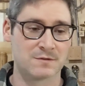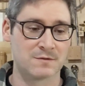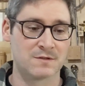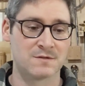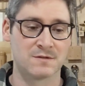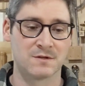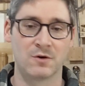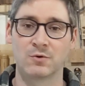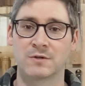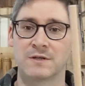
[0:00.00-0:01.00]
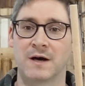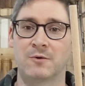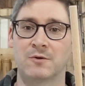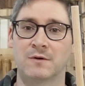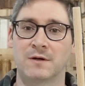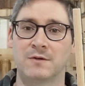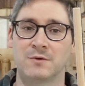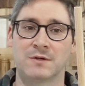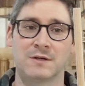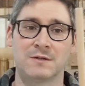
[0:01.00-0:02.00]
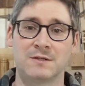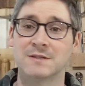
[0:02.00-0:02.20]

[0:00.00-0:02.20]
So this is an oak dowel, and you can get